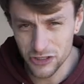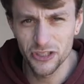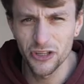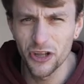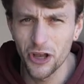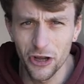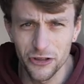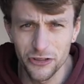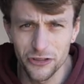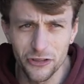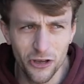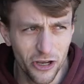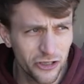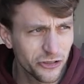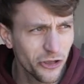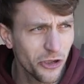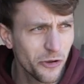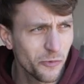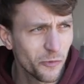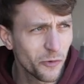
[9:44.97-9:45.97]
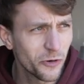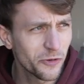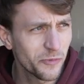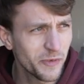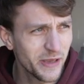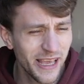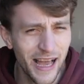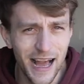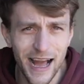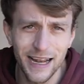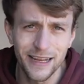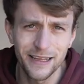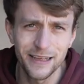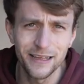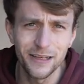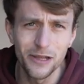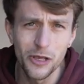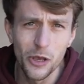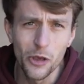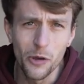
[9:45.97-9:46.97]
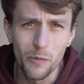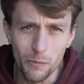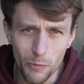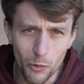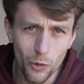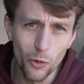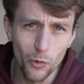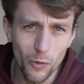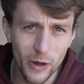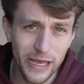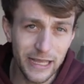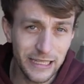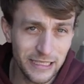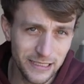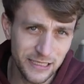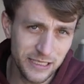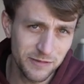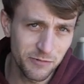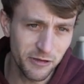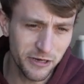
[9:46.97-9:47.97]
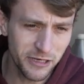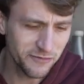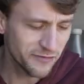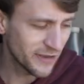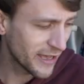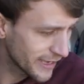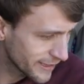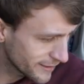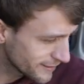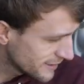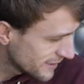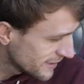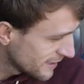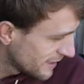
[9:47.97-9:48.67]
So I don't want to be adding more weight to this bloody van.